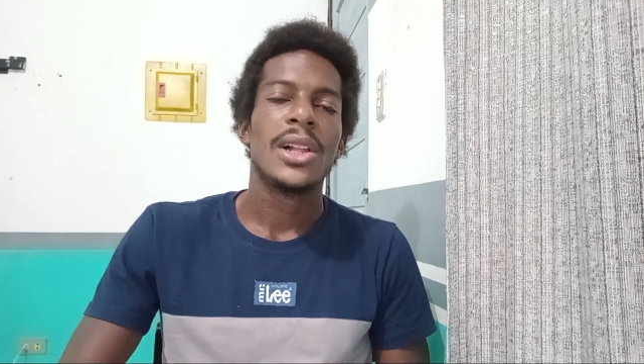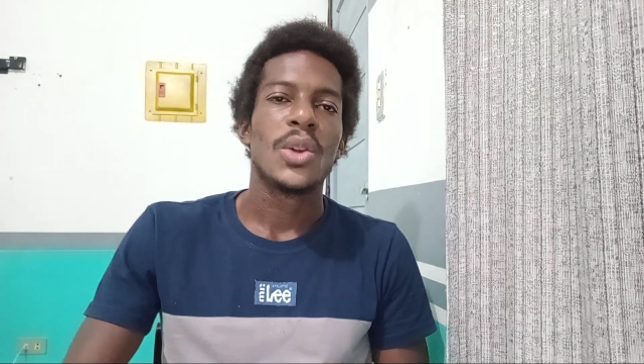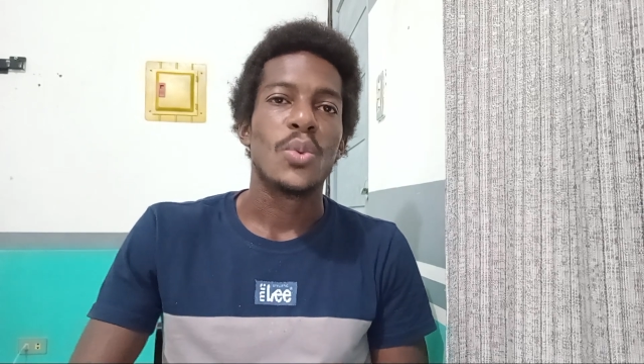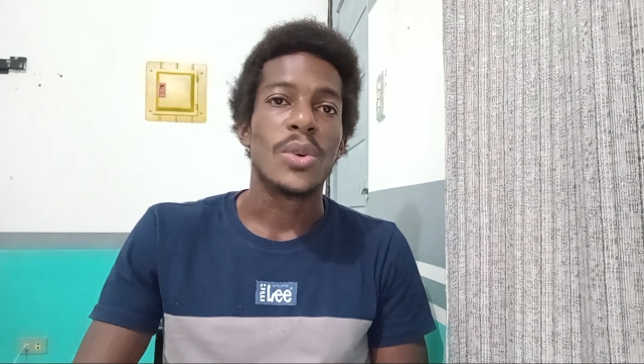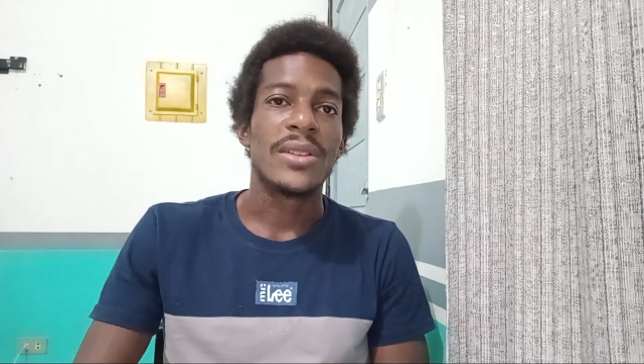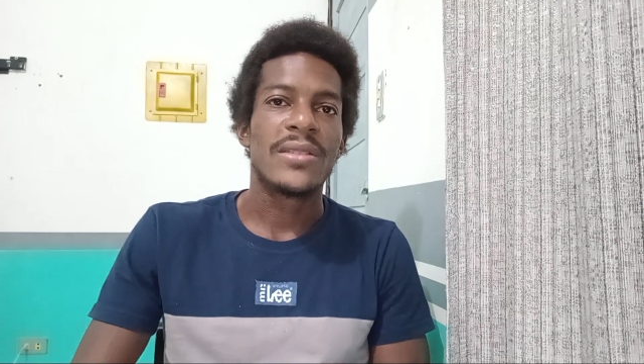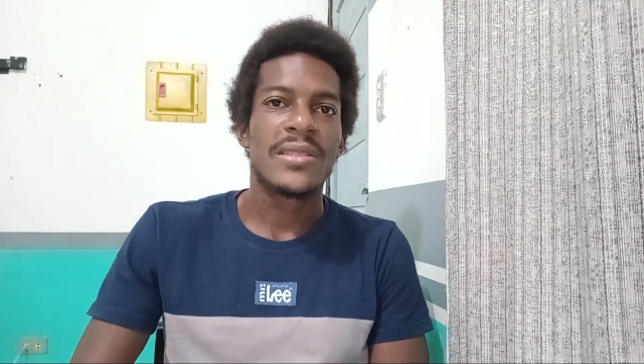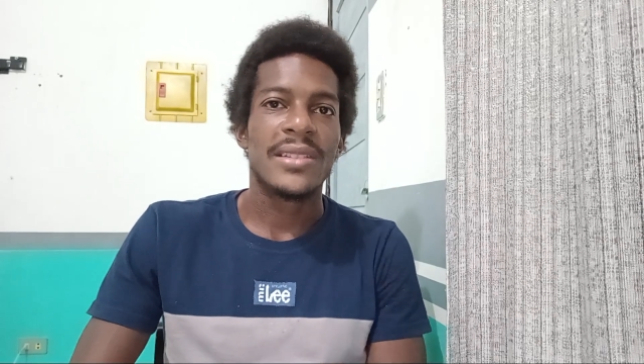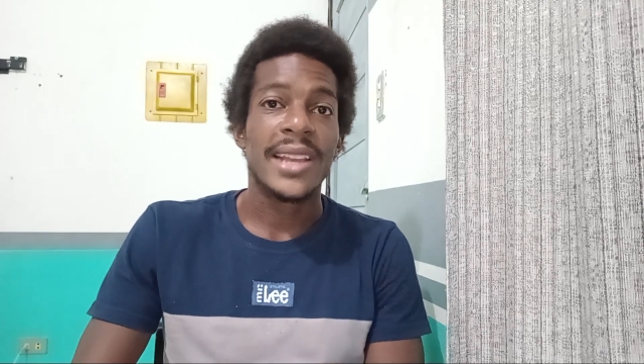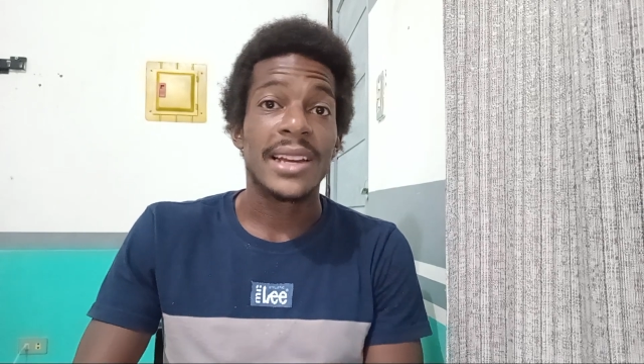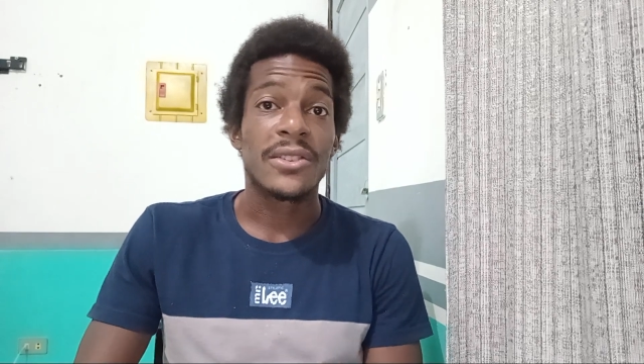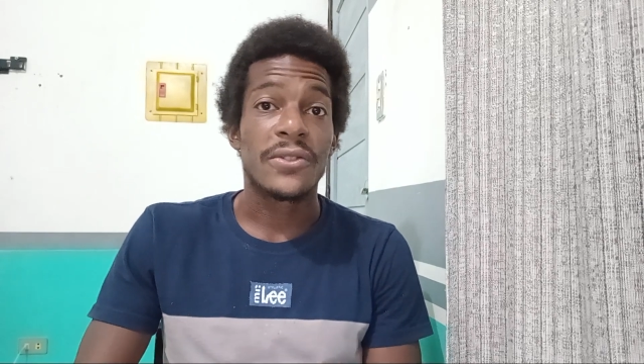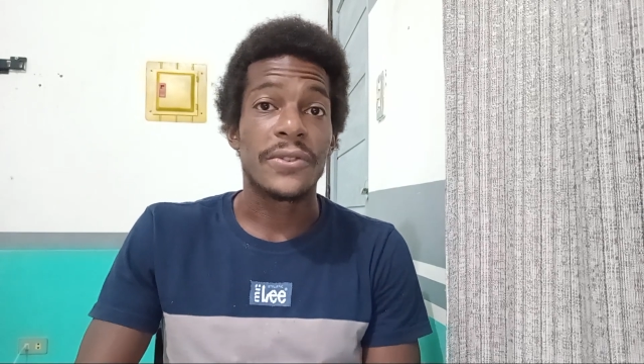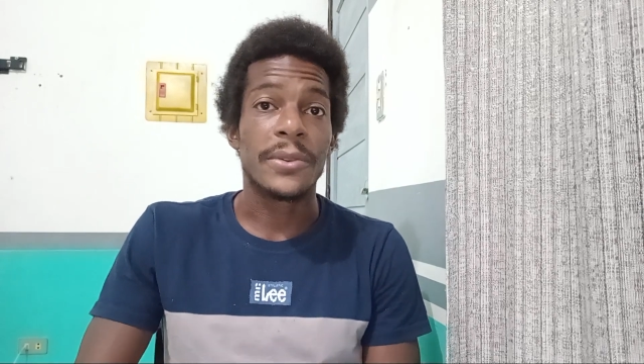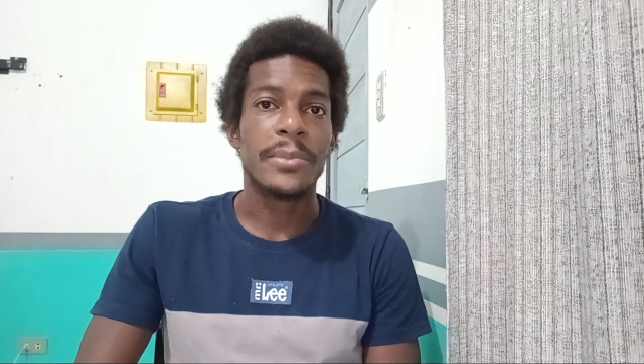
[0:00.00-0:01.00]
What's
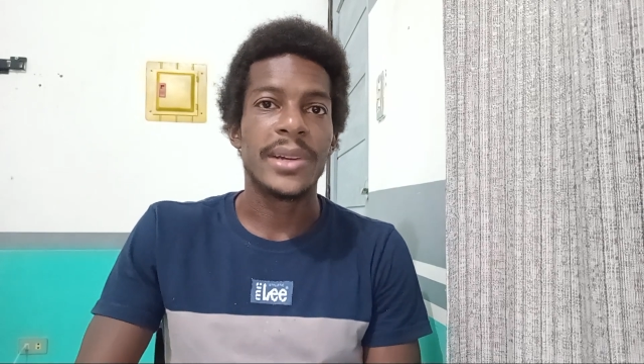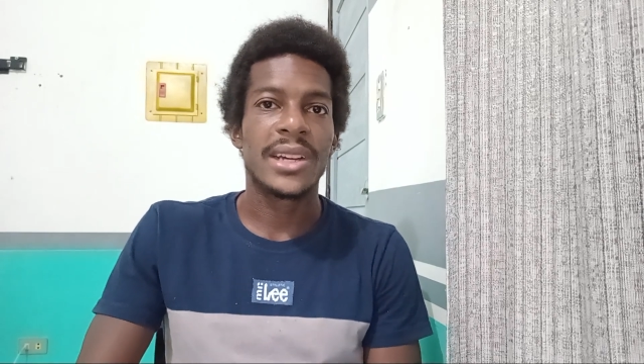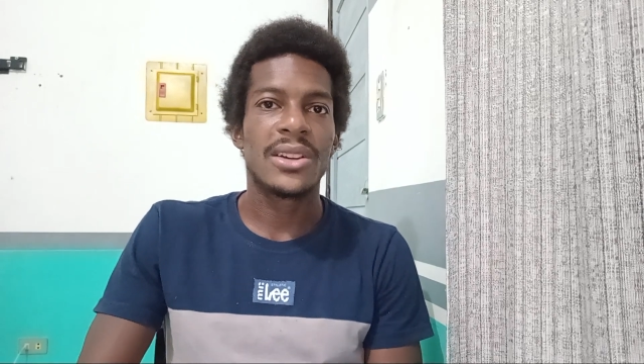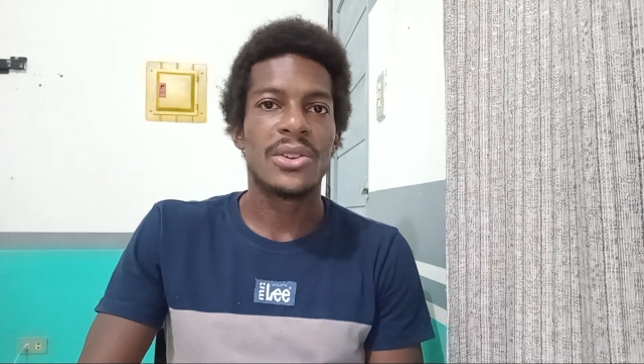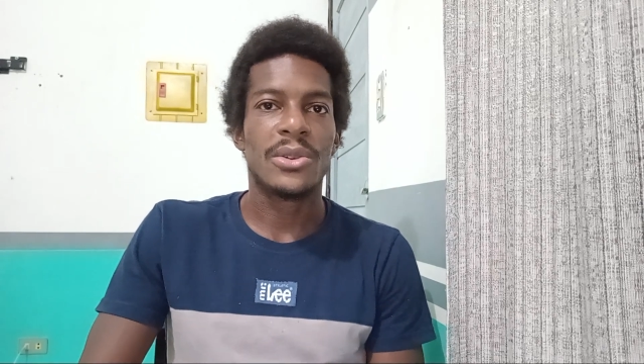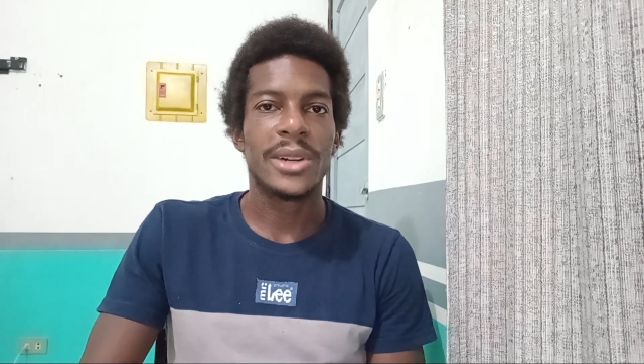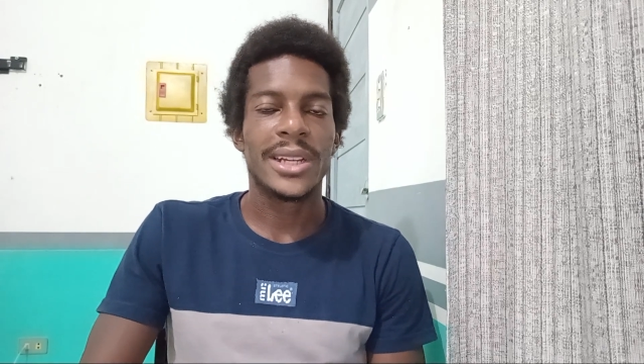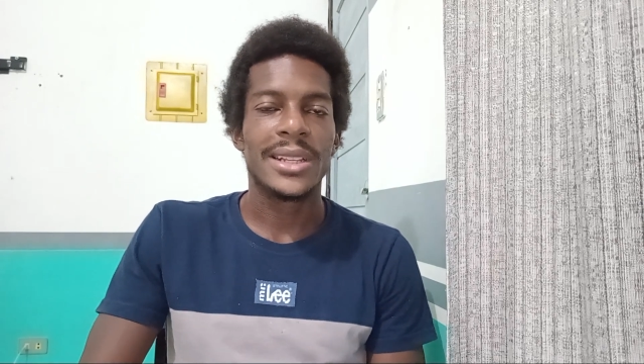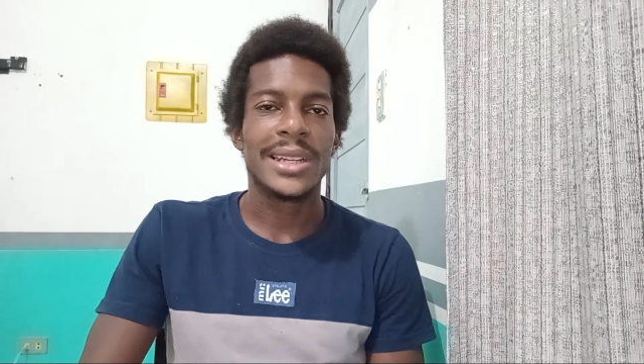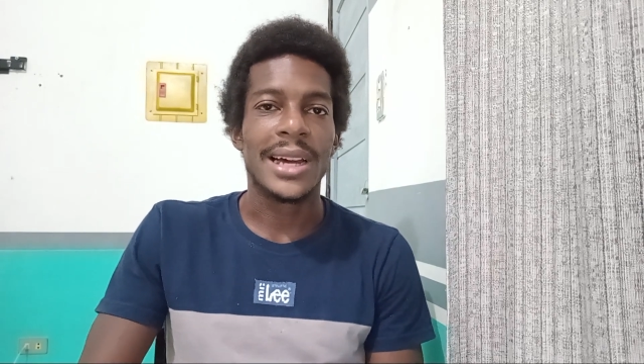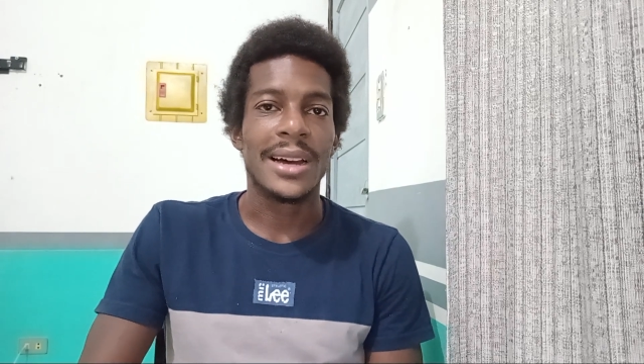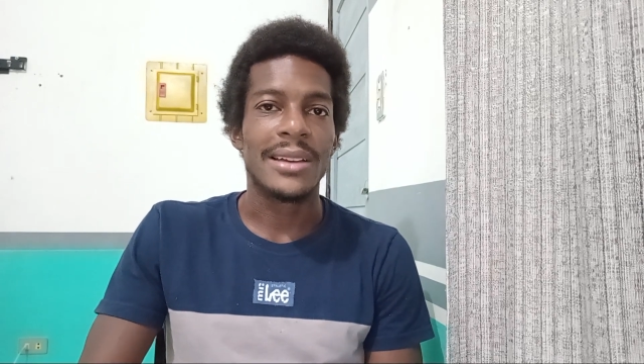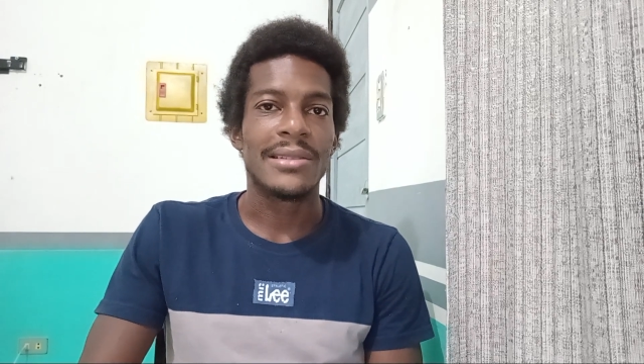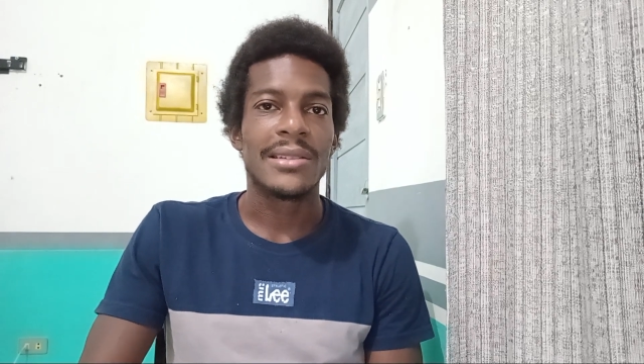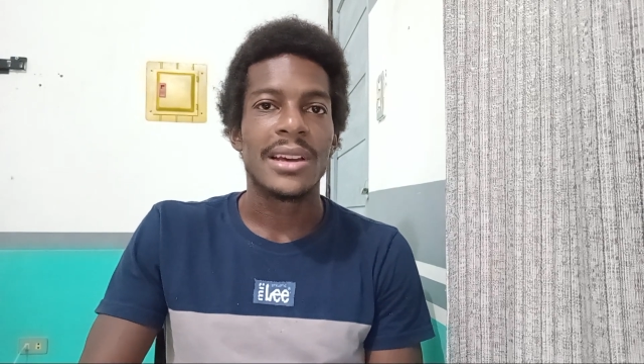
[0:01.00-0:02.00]
next for Bitcoin,
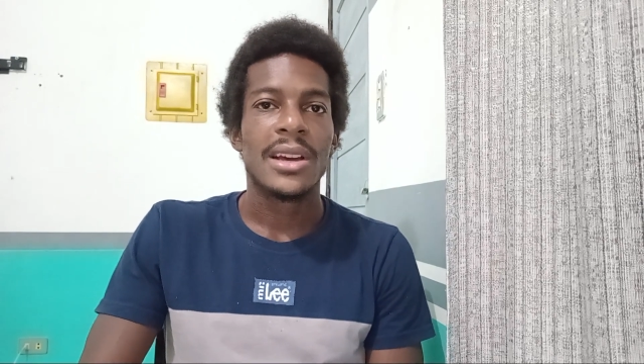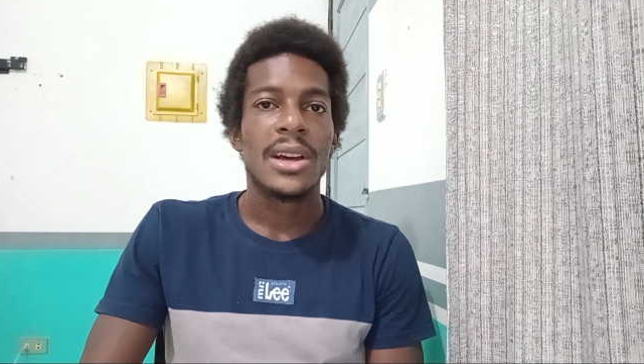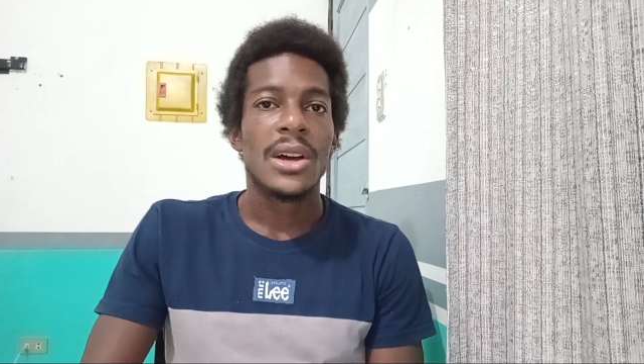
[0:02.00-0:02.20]
guys?